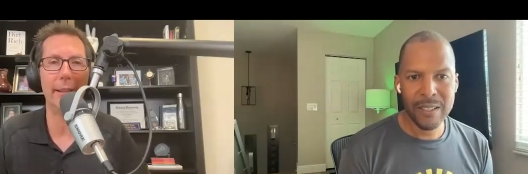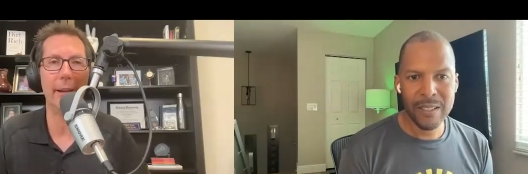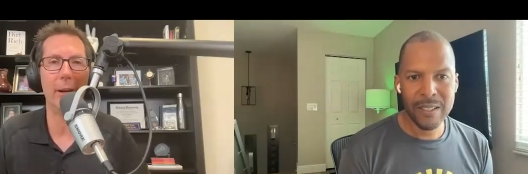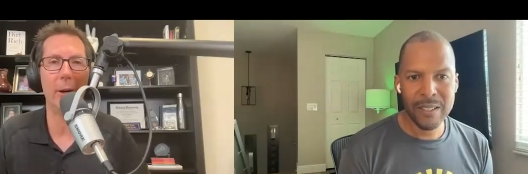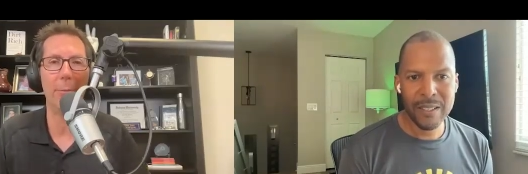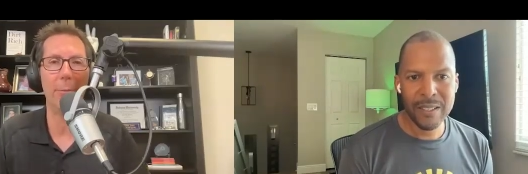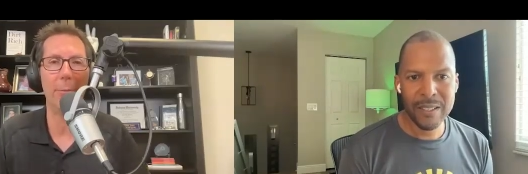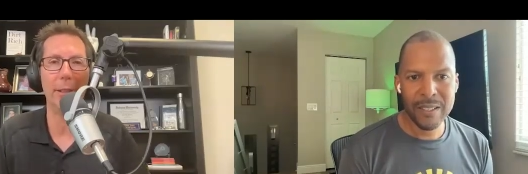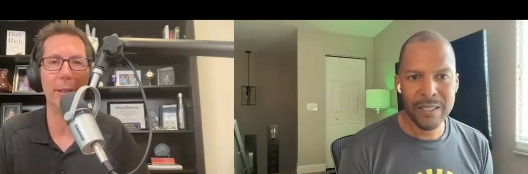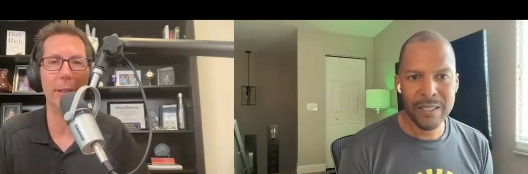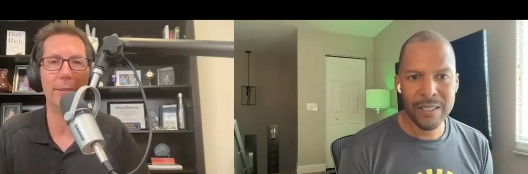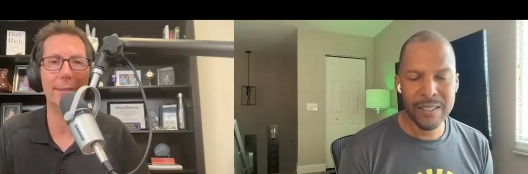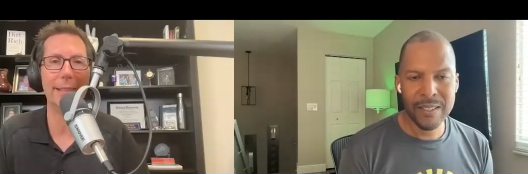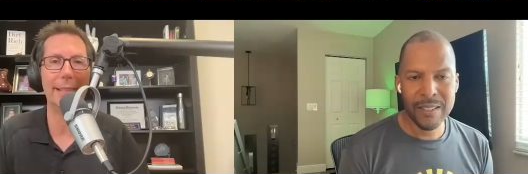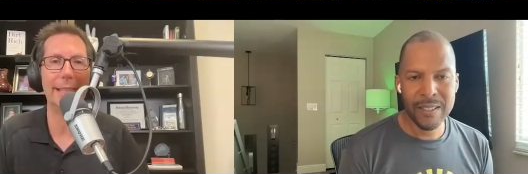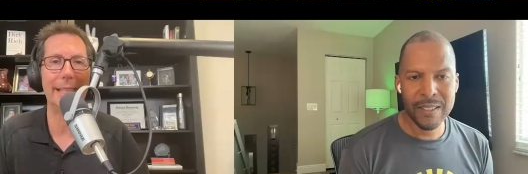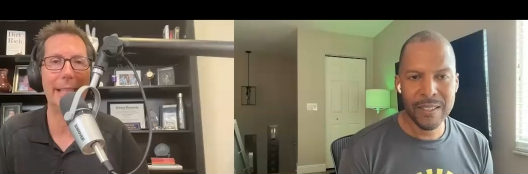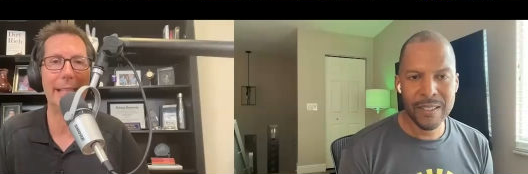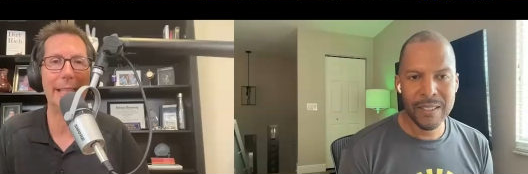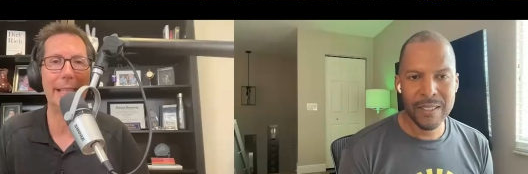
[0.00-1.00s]
Speaker 1: to help your
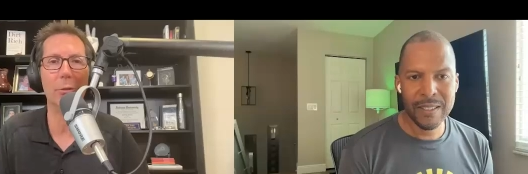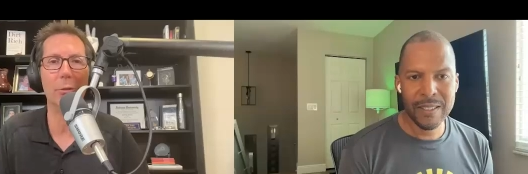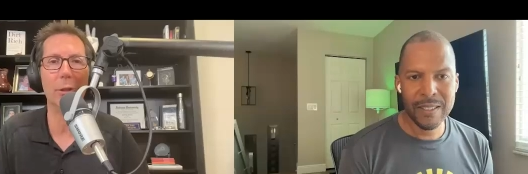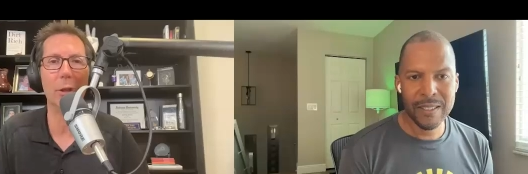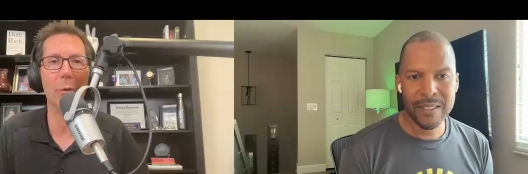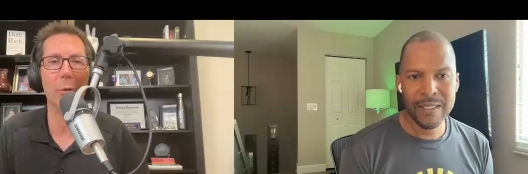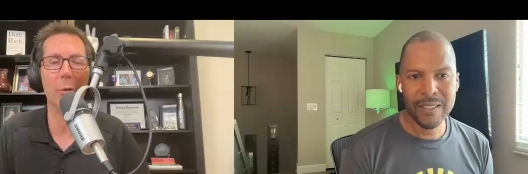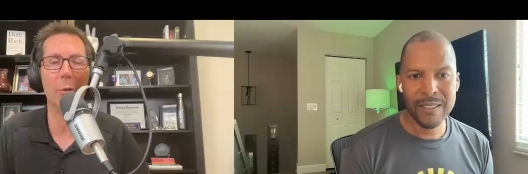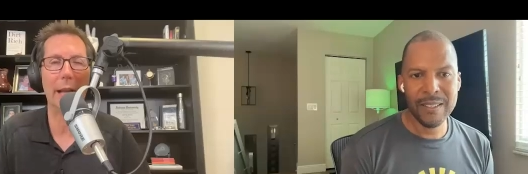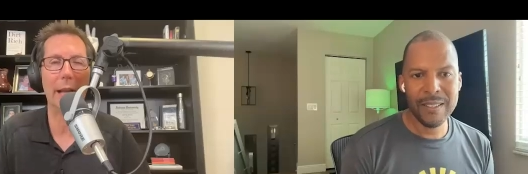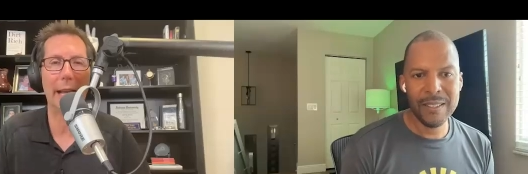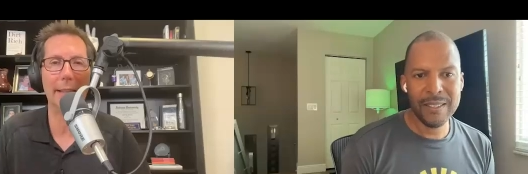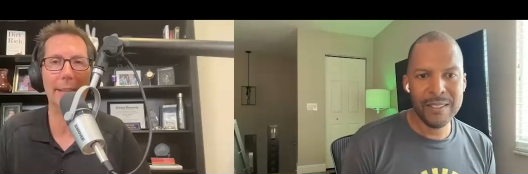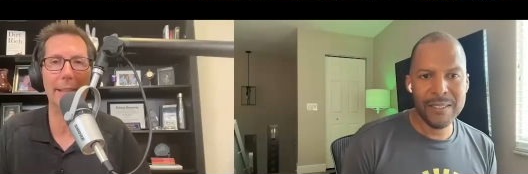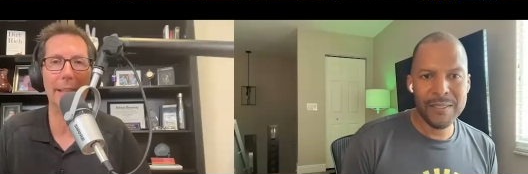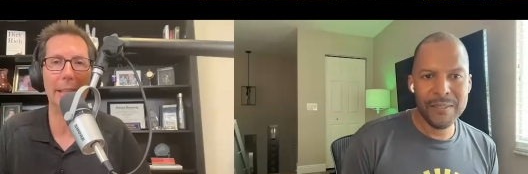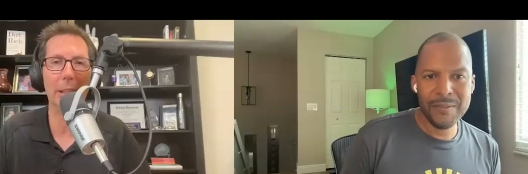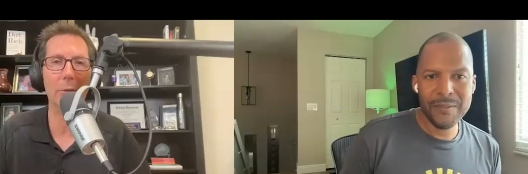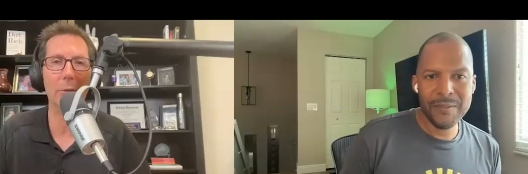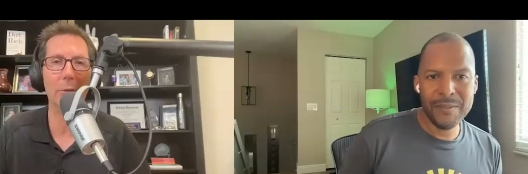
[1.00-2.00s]
team grow
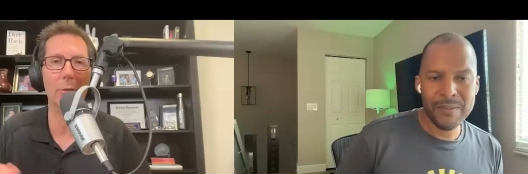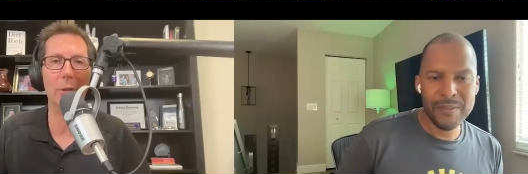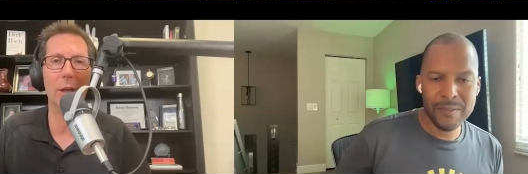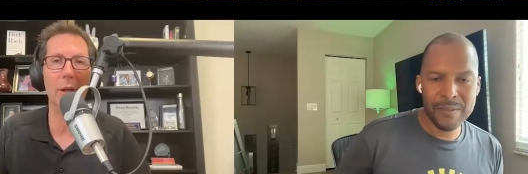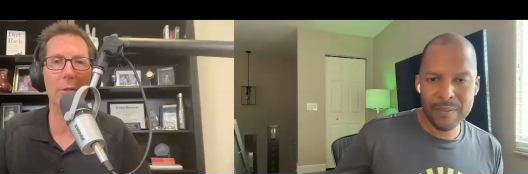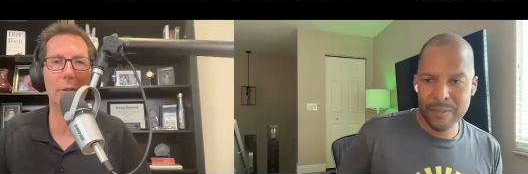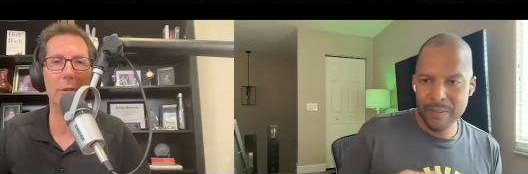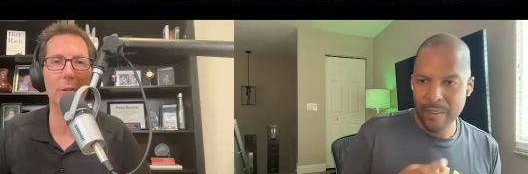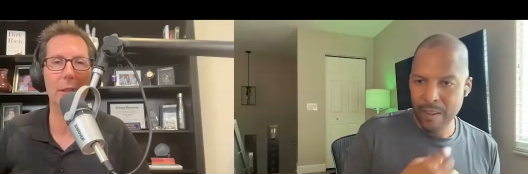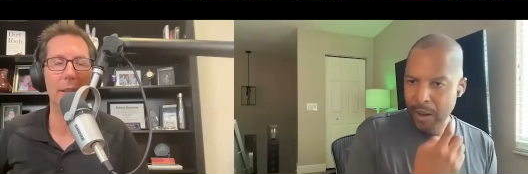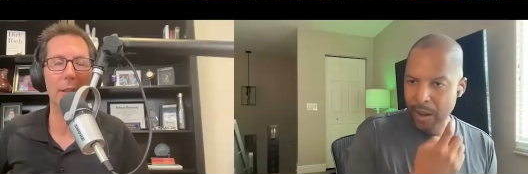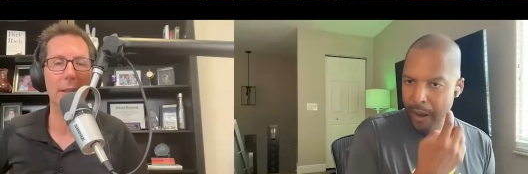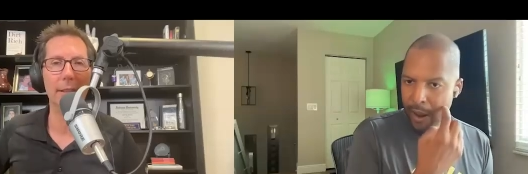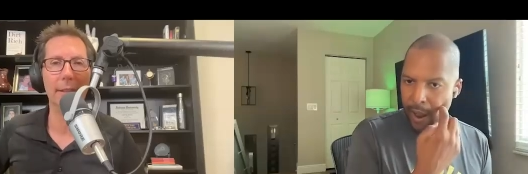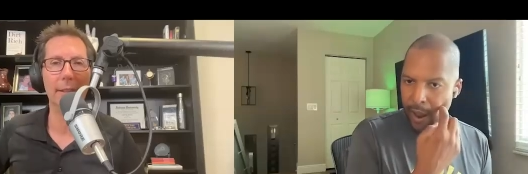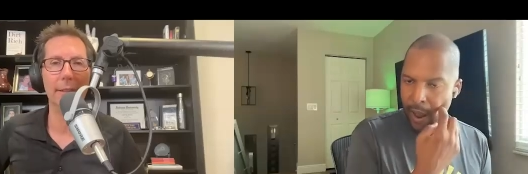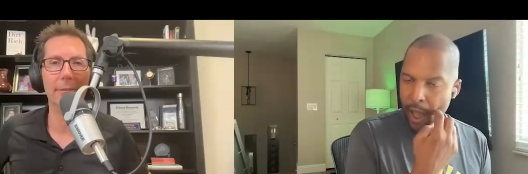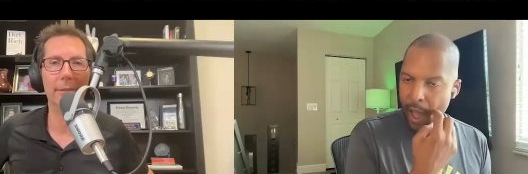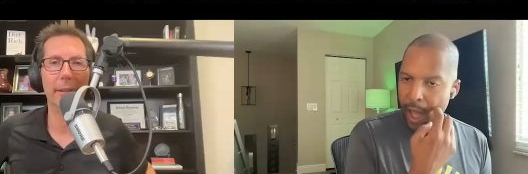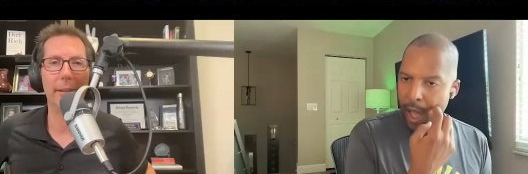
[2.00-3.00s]
as you grow
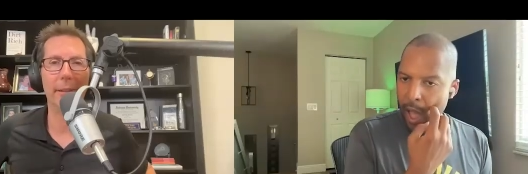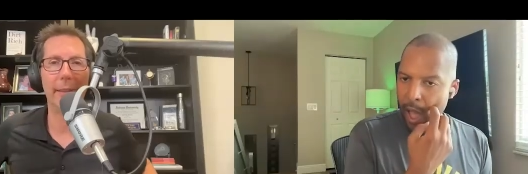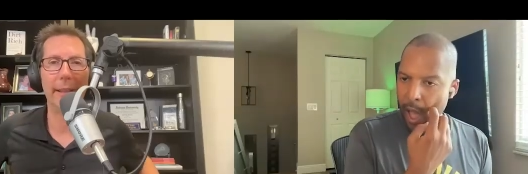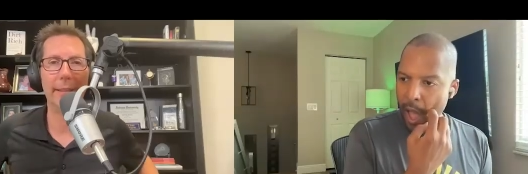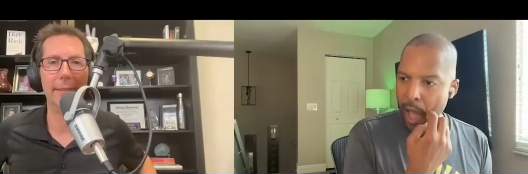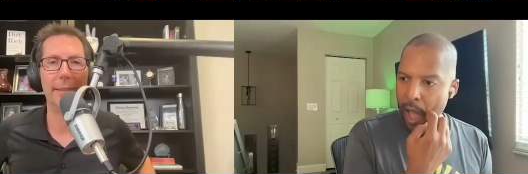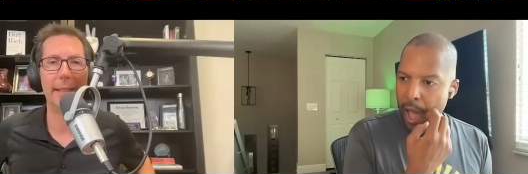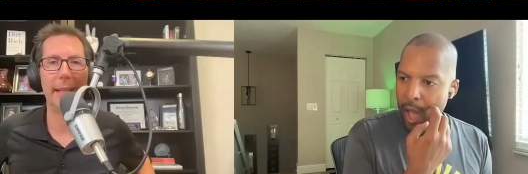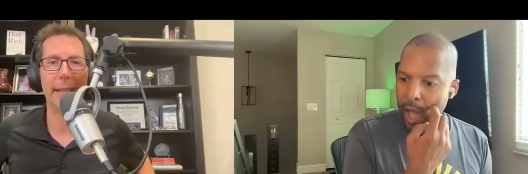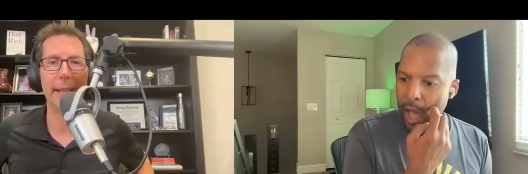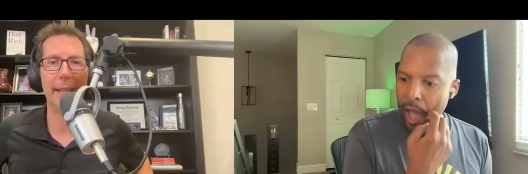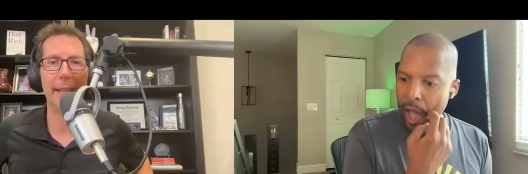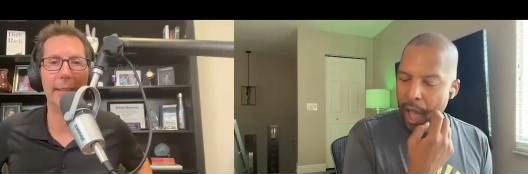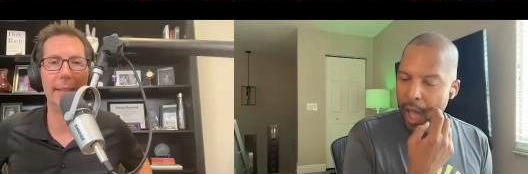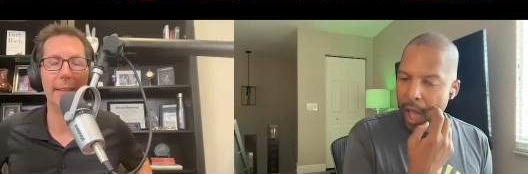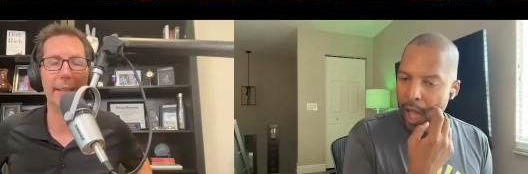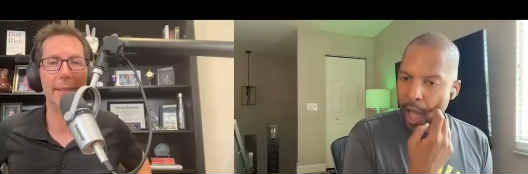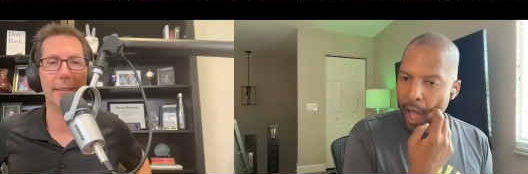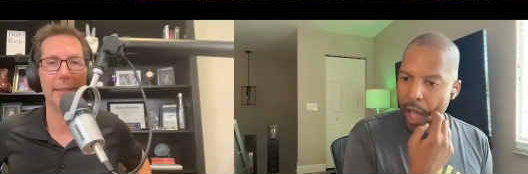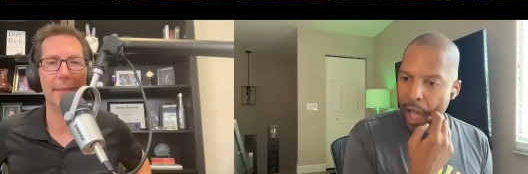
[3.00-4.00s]
so they stay